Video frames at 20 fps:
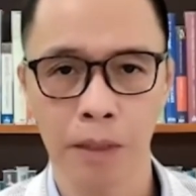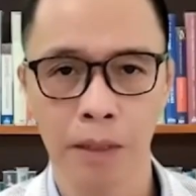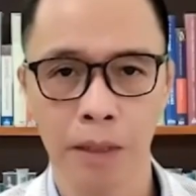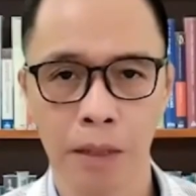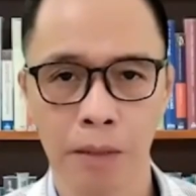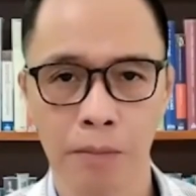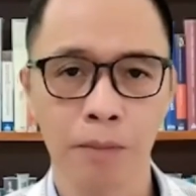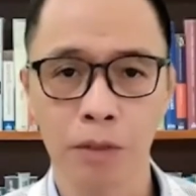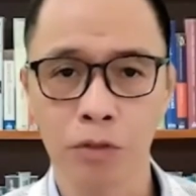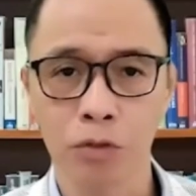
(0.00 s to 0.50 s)

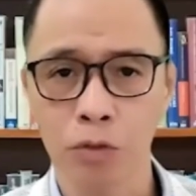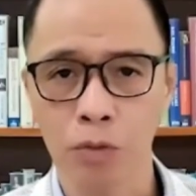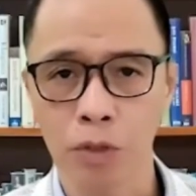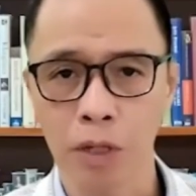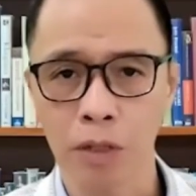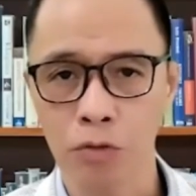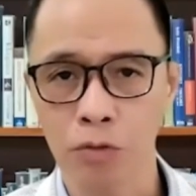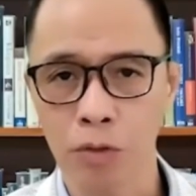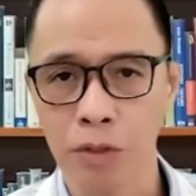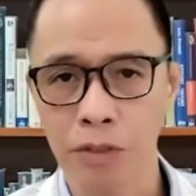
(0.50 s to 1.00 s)
If the two
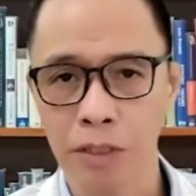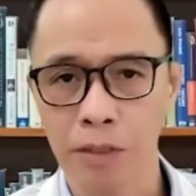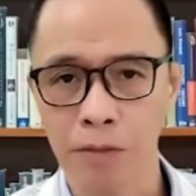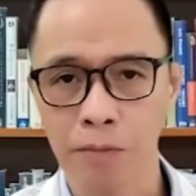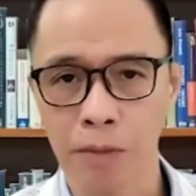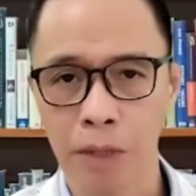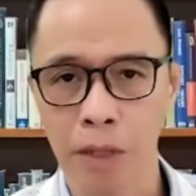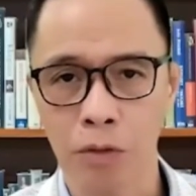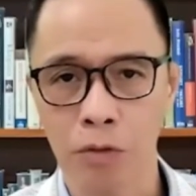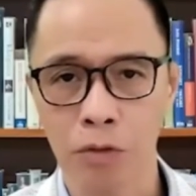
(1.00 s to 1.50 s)
countries
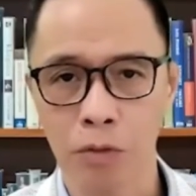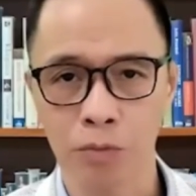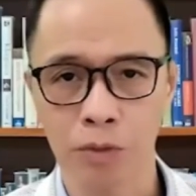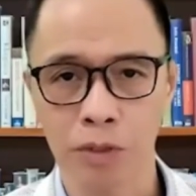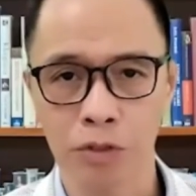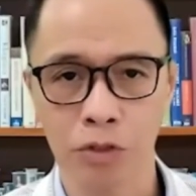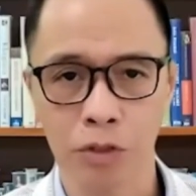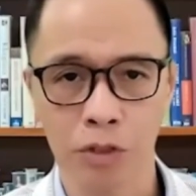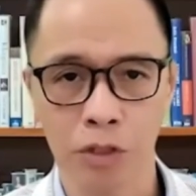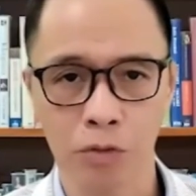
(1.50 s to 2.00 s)
had failed to
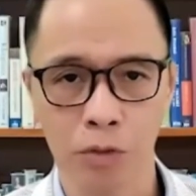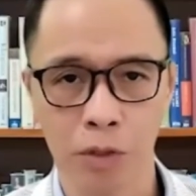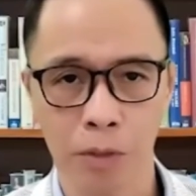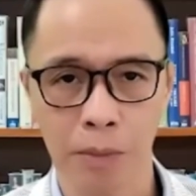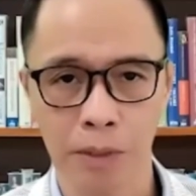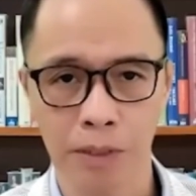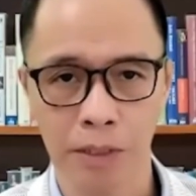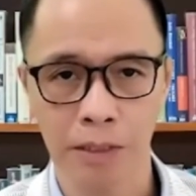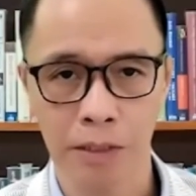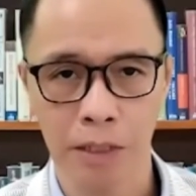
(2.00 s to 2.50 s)
reach an
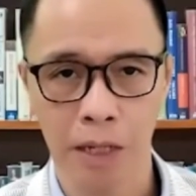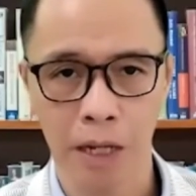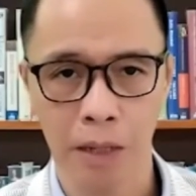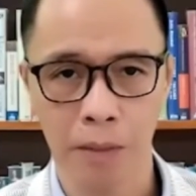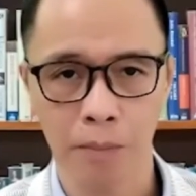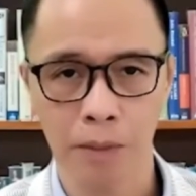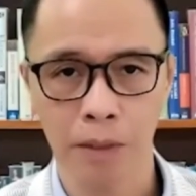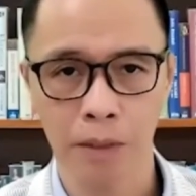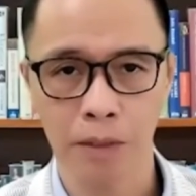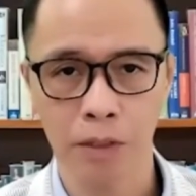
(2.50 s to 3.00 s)
agreement in
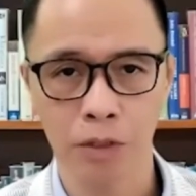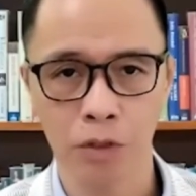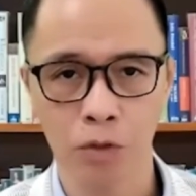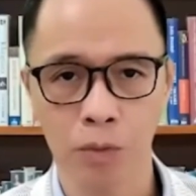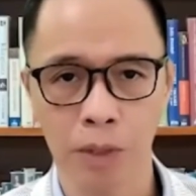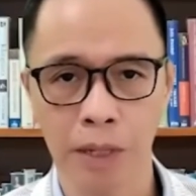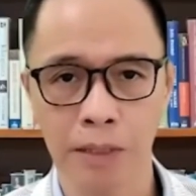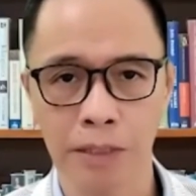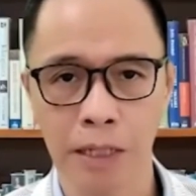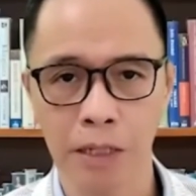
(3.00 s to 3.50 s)
time, the
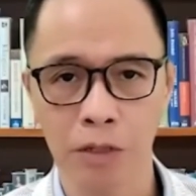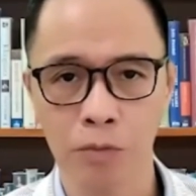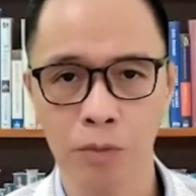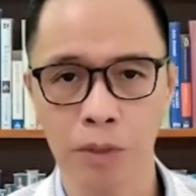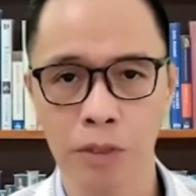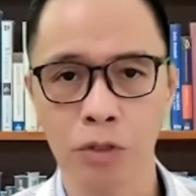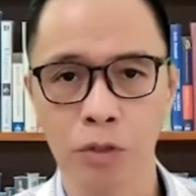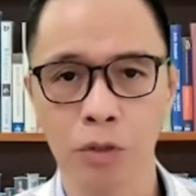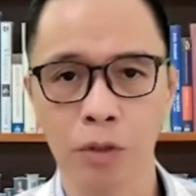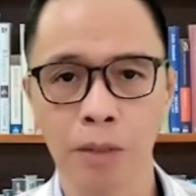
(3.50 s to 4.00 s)
US had
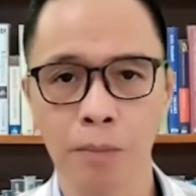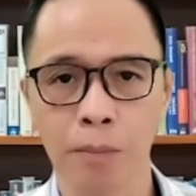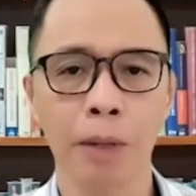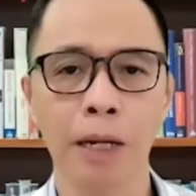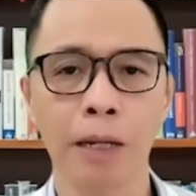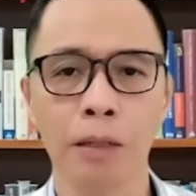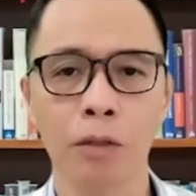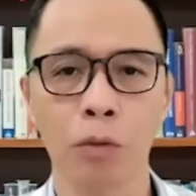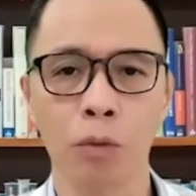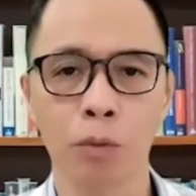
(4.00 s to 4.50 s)
originally
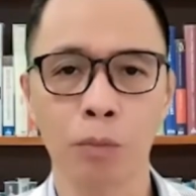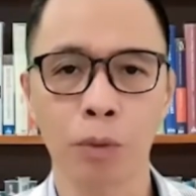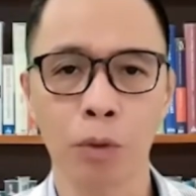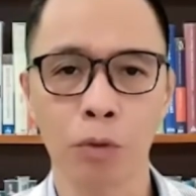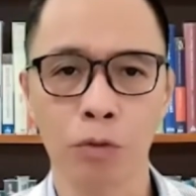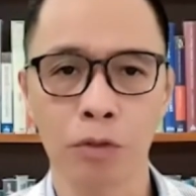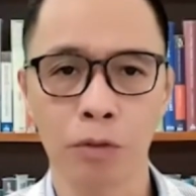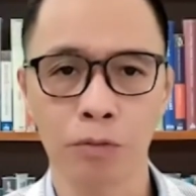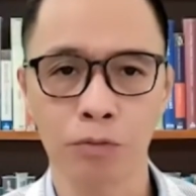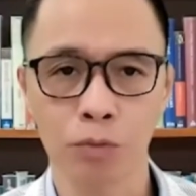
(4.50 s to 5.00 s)
planned to
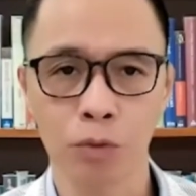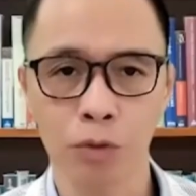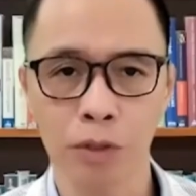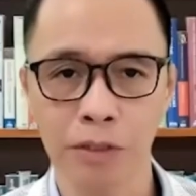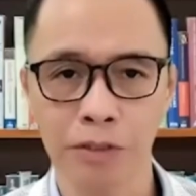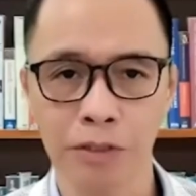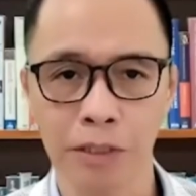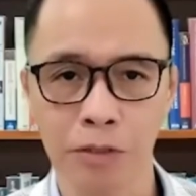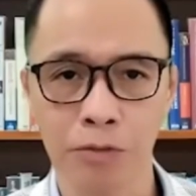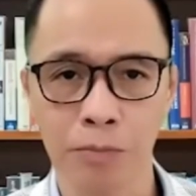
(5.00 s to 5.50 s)
impose a
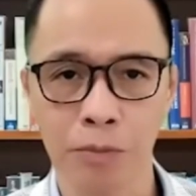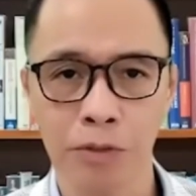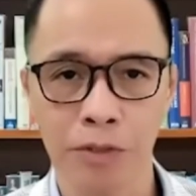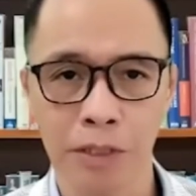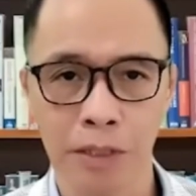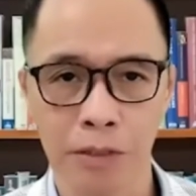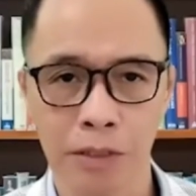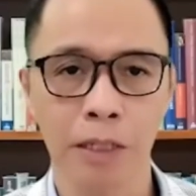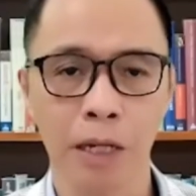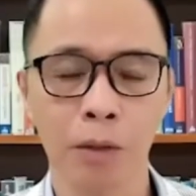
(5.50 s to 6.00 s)

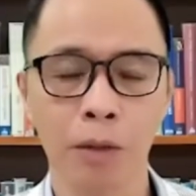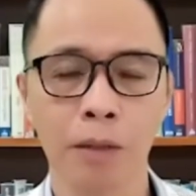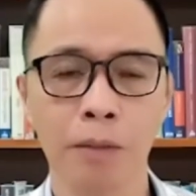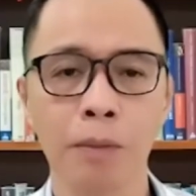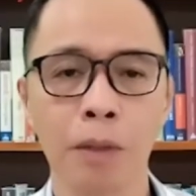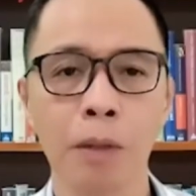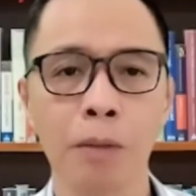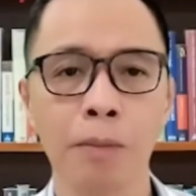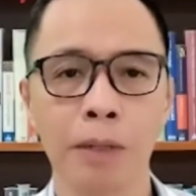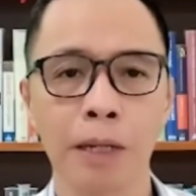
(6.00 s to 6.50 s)
46%
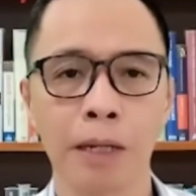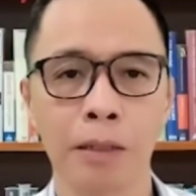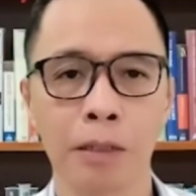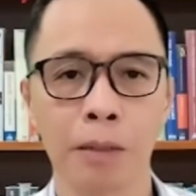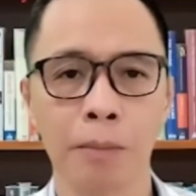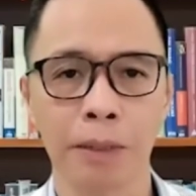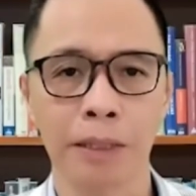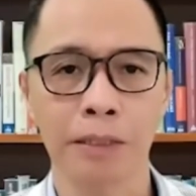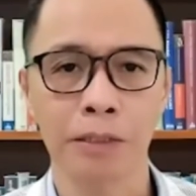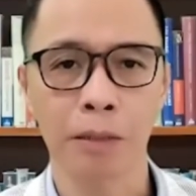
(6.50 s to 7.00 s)
tariff on
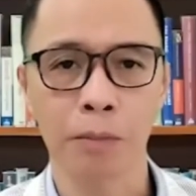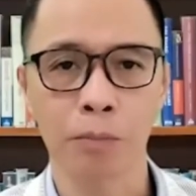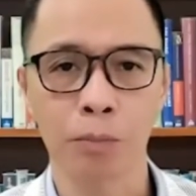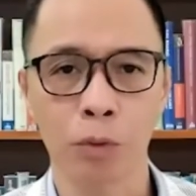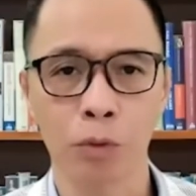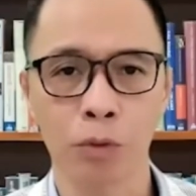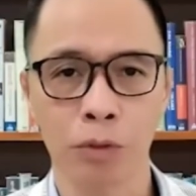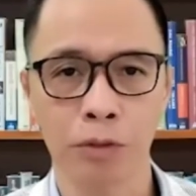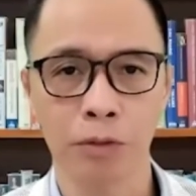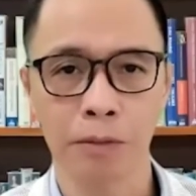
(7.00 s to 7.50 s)
Vietnamese
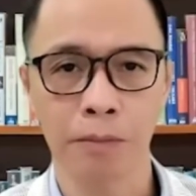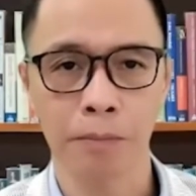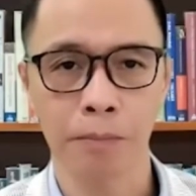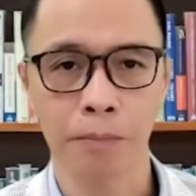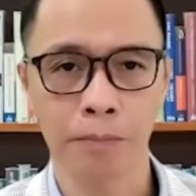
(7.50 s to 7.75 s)
imports.